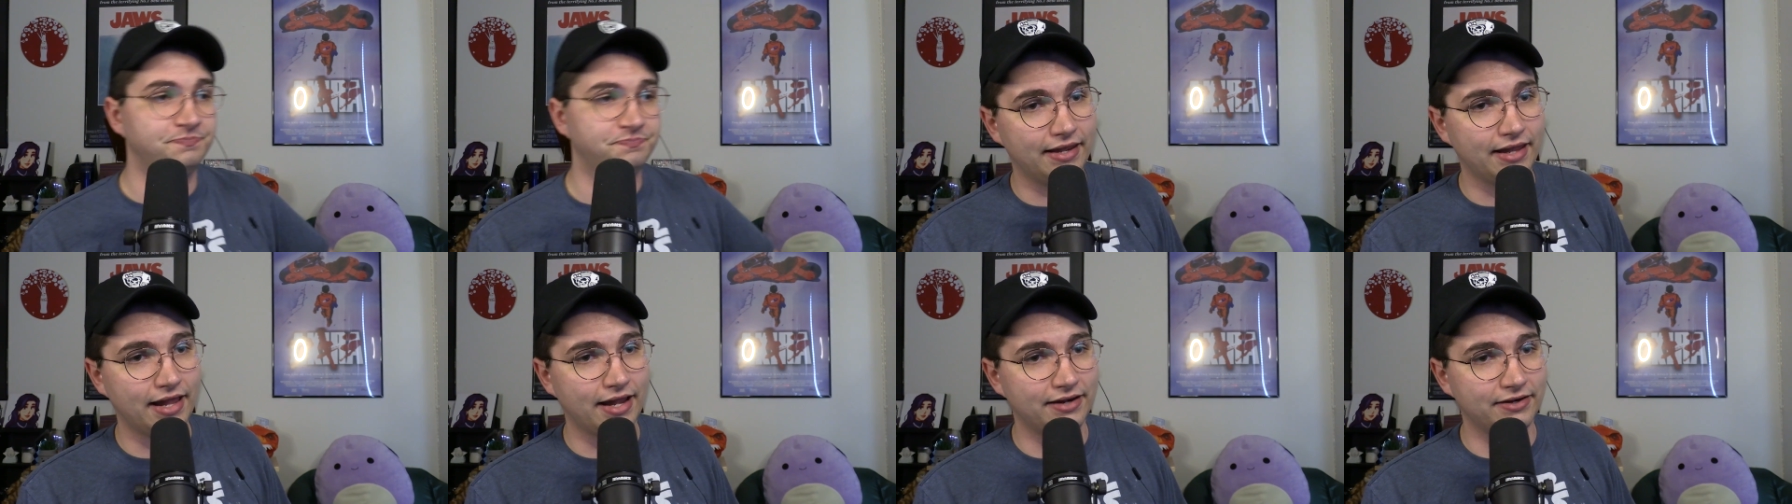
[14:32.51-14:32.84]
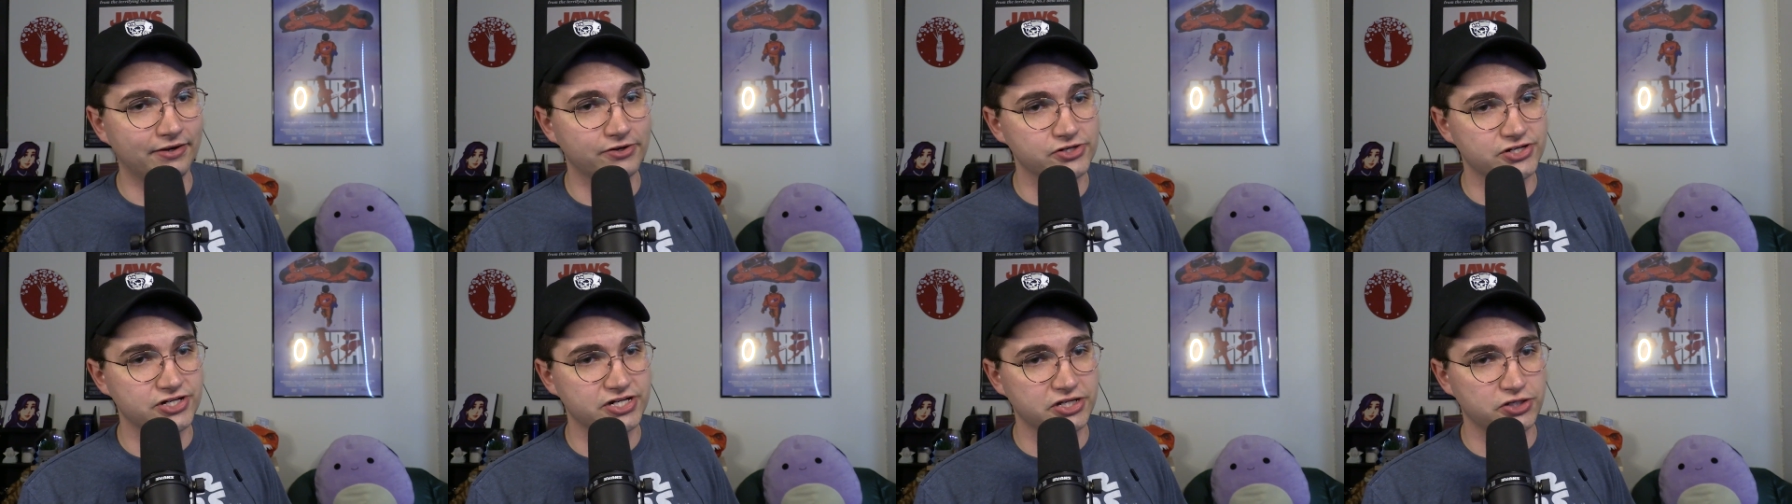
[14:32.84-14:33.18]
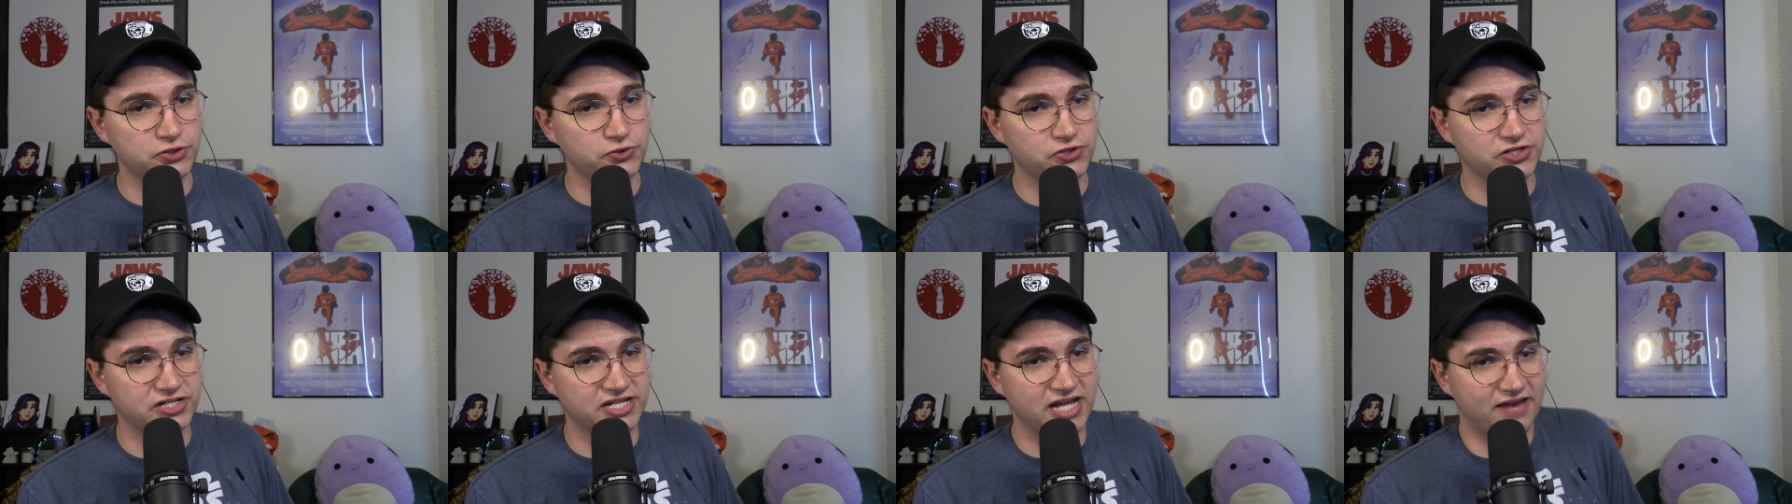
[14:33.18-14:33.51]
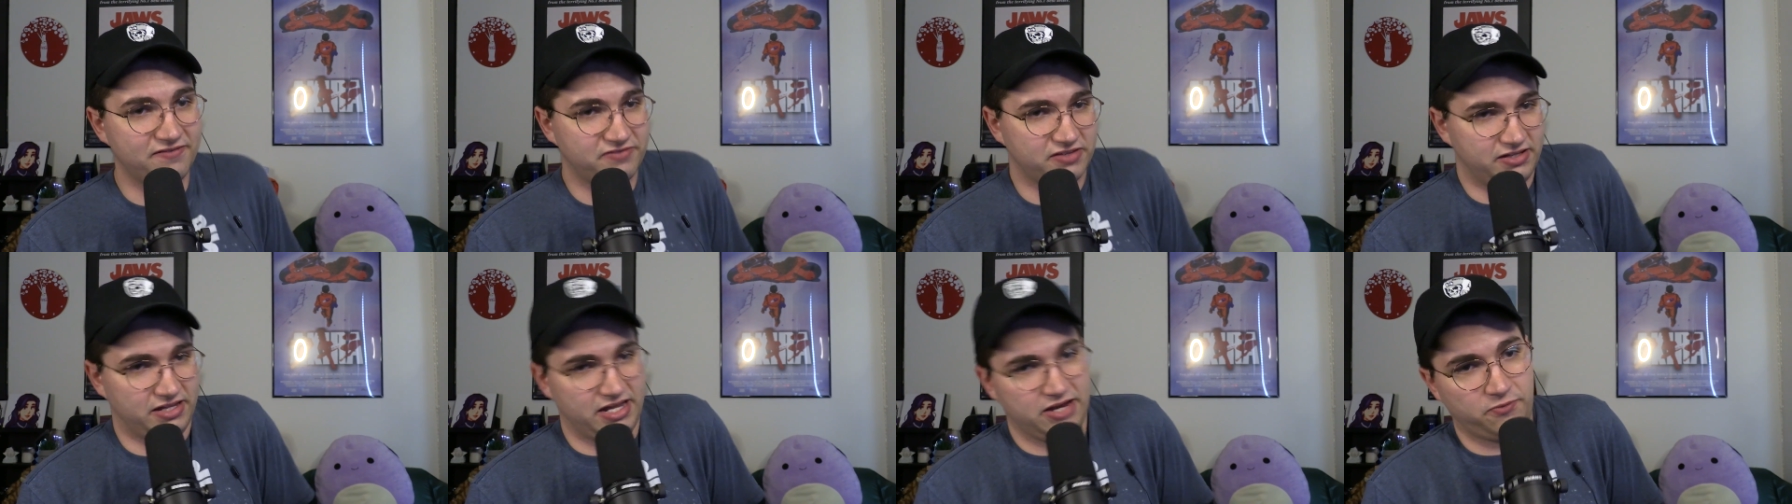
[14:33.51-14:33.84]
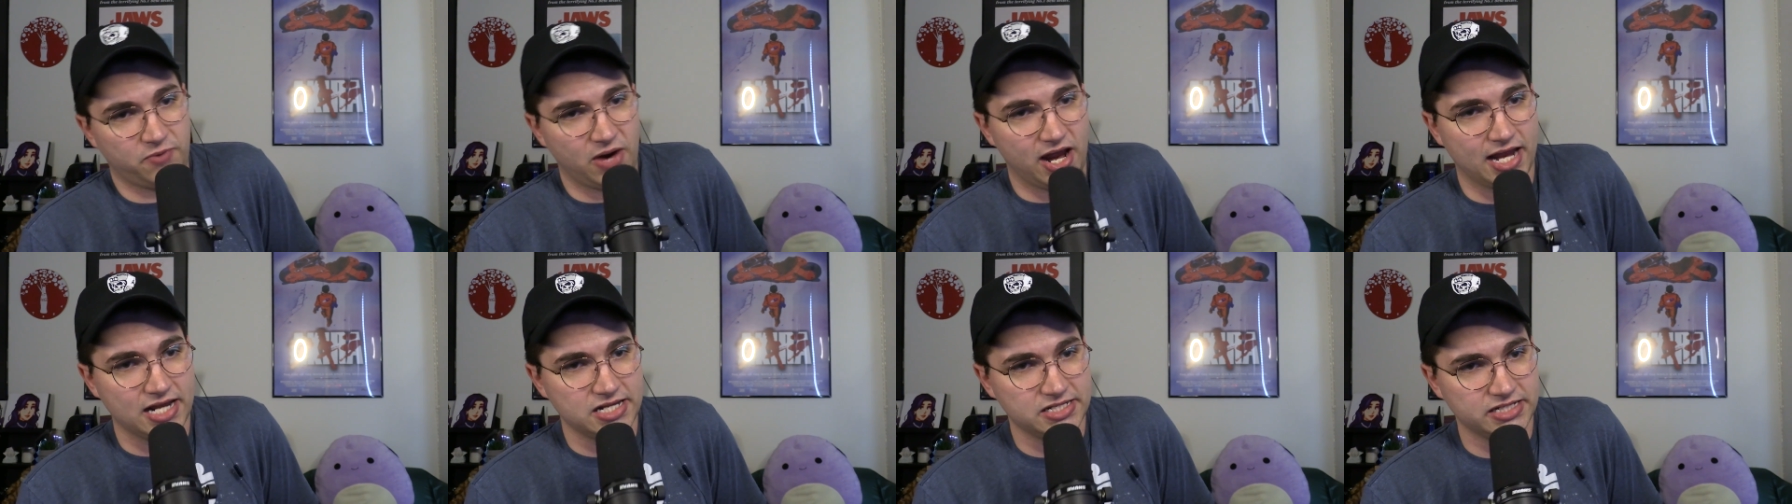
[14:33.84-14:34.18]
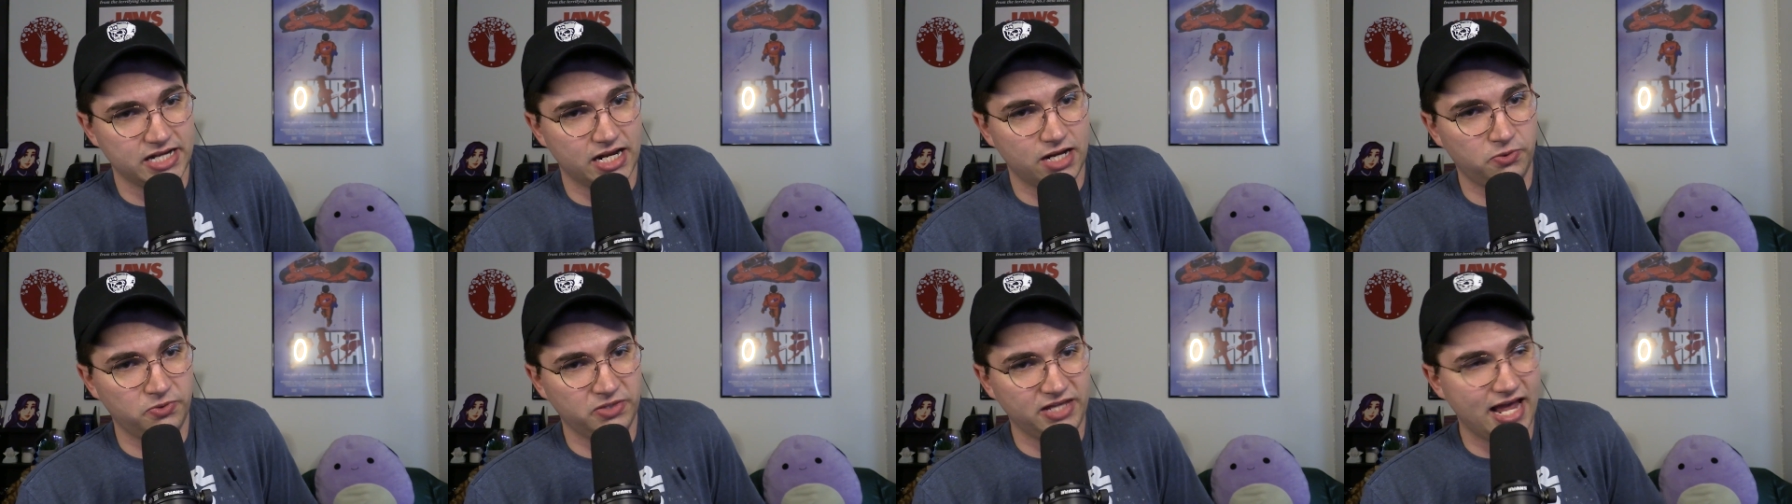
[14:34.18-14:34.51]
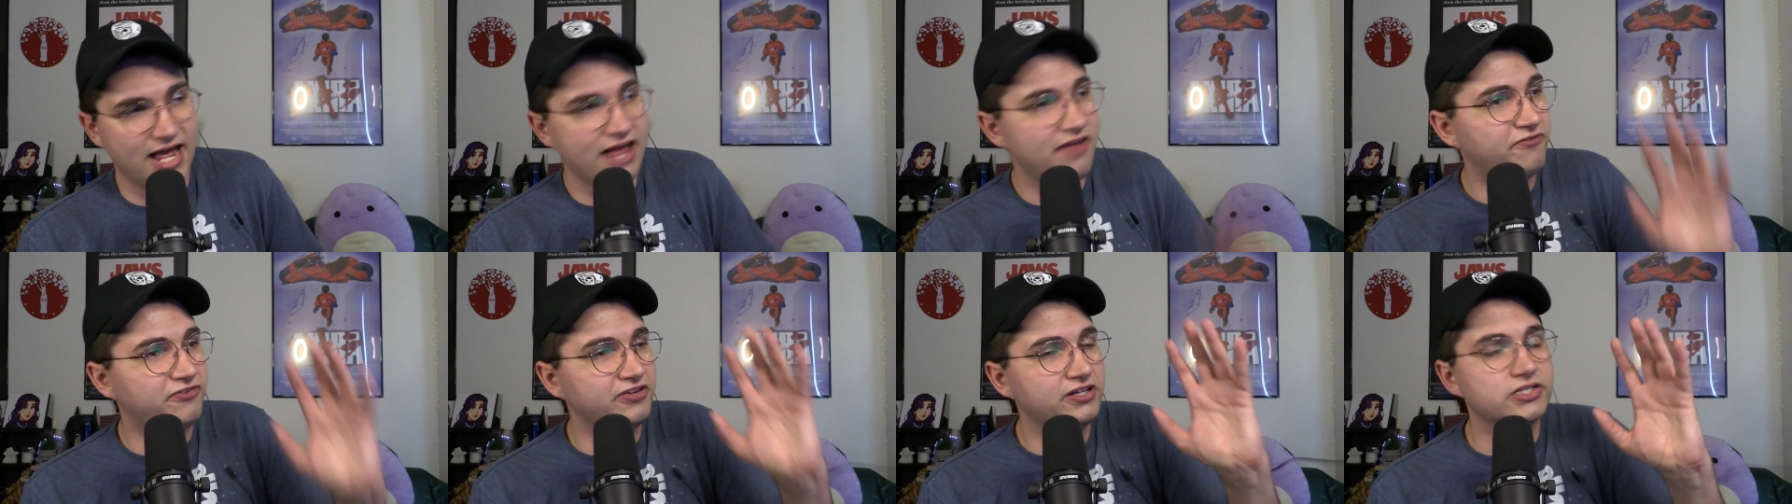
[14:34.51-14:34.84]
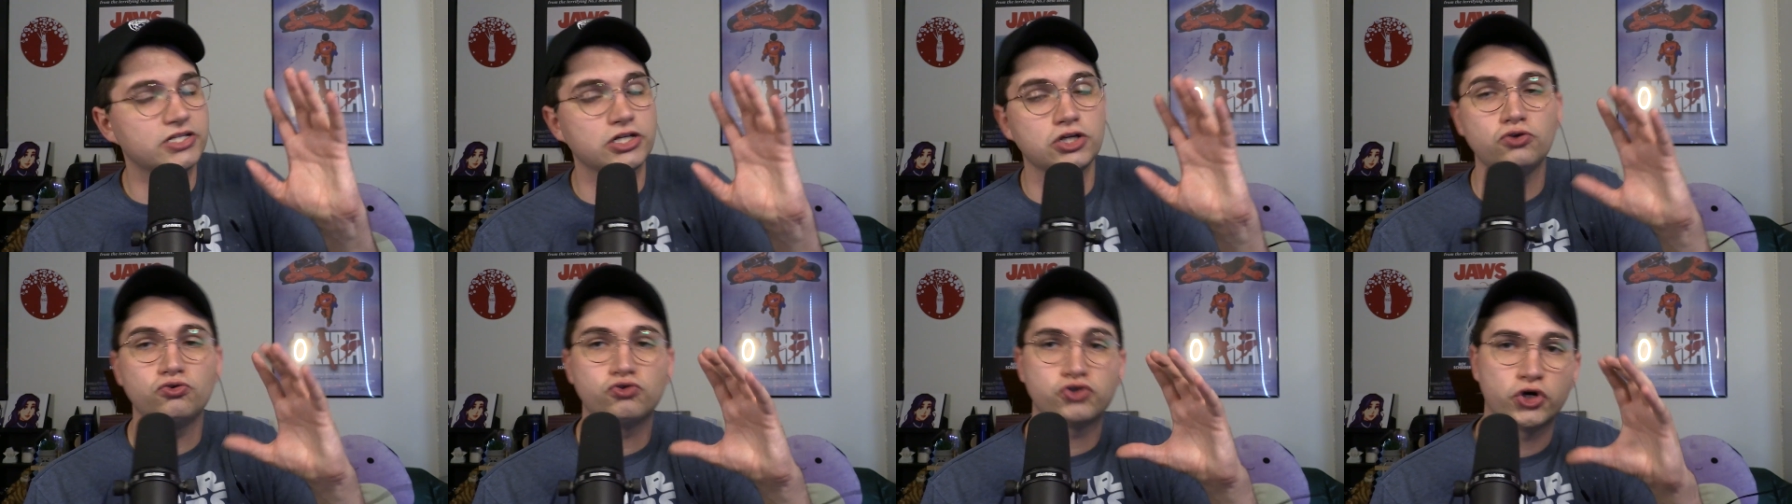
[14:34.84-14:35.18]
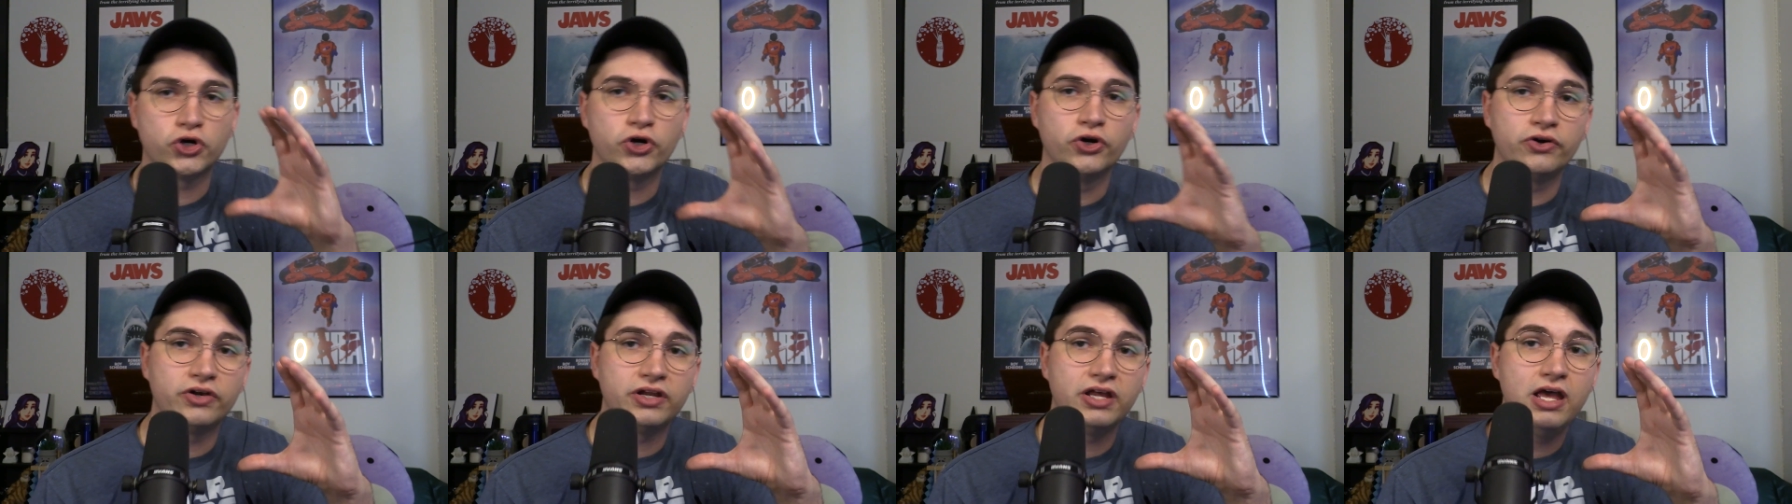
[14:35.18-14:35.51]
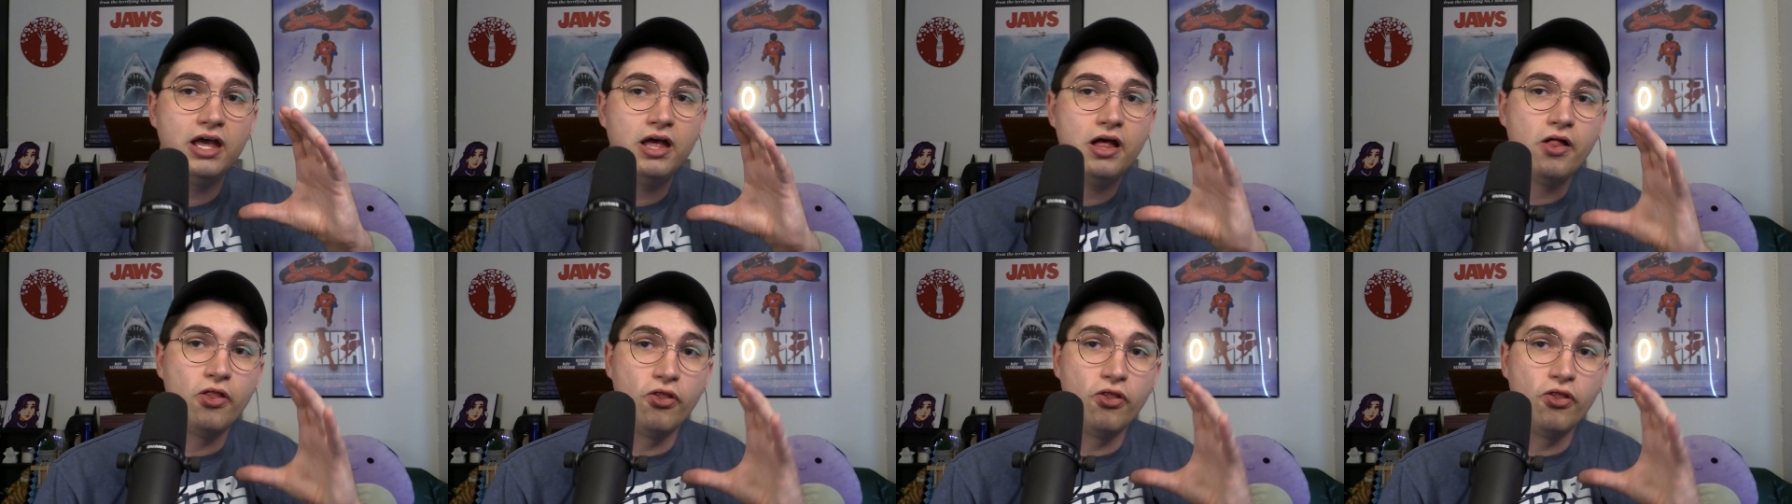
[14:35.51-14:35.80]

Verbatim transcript: and and you're just, you just have to like reconcile with that. It feels like you turned